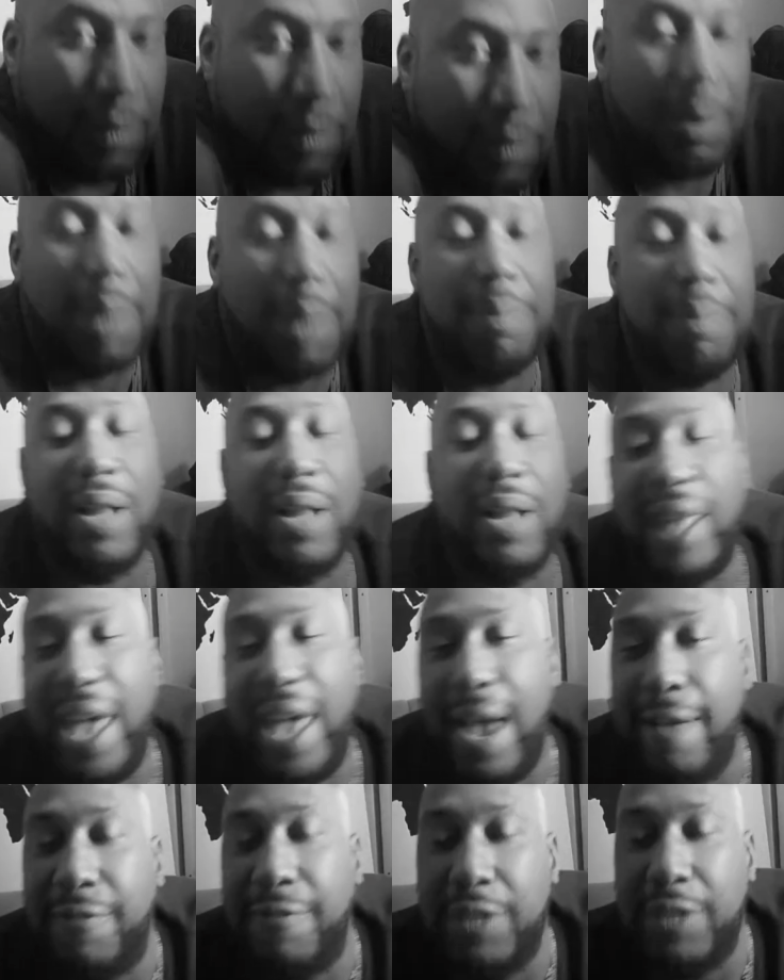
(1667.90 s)
and my
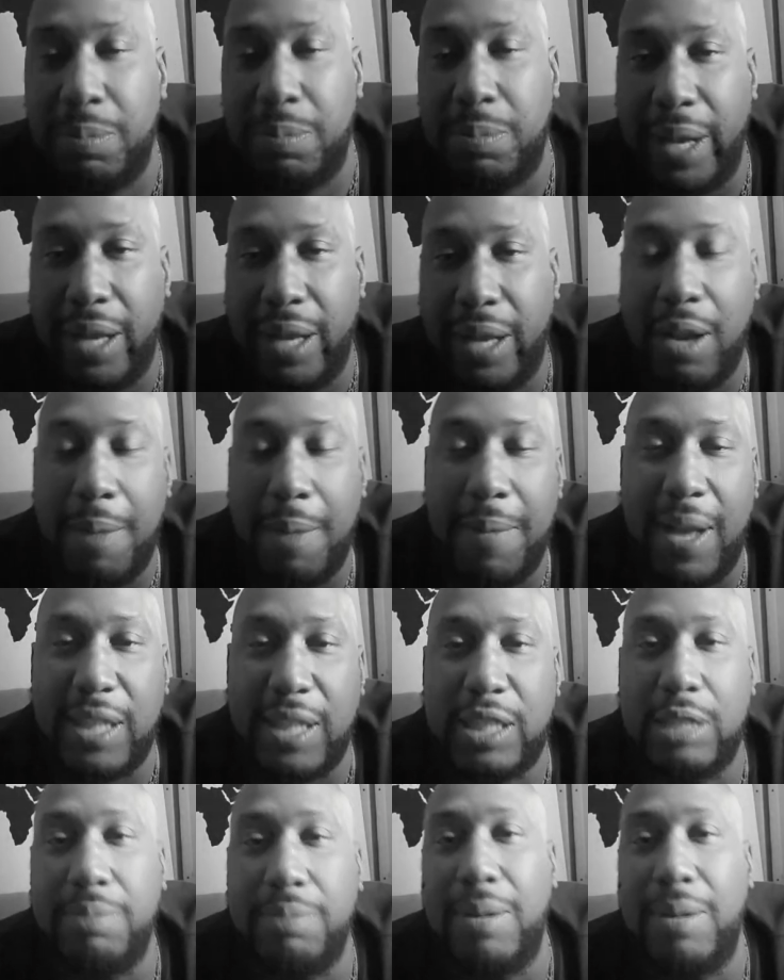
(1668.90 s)
laugh is better, and my
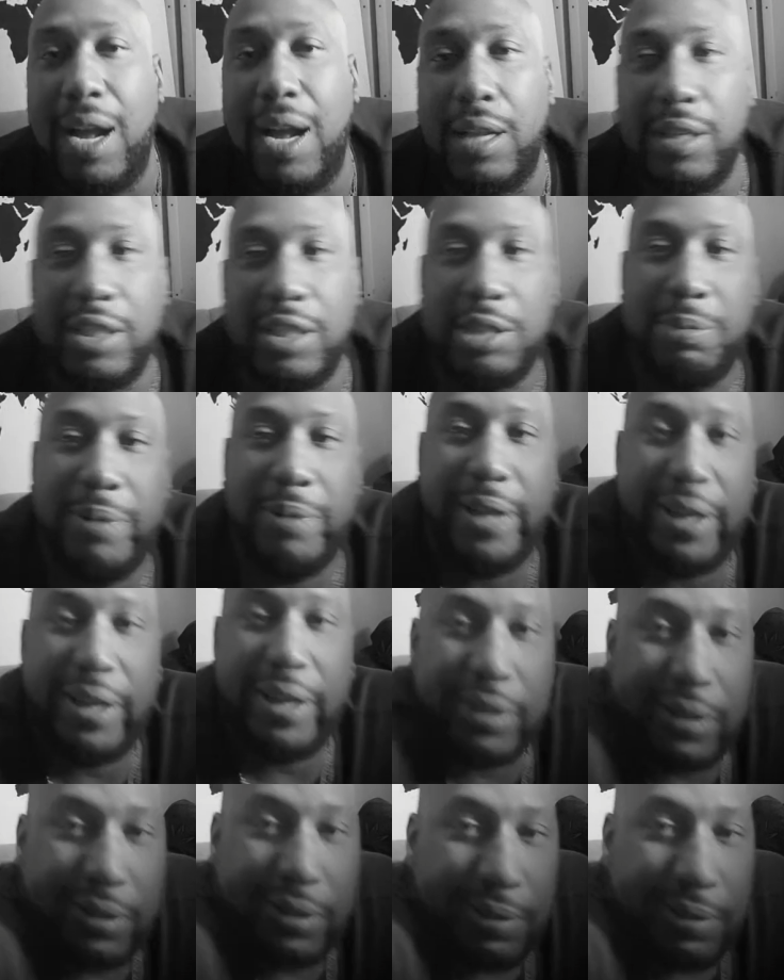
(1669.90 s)
smile is better,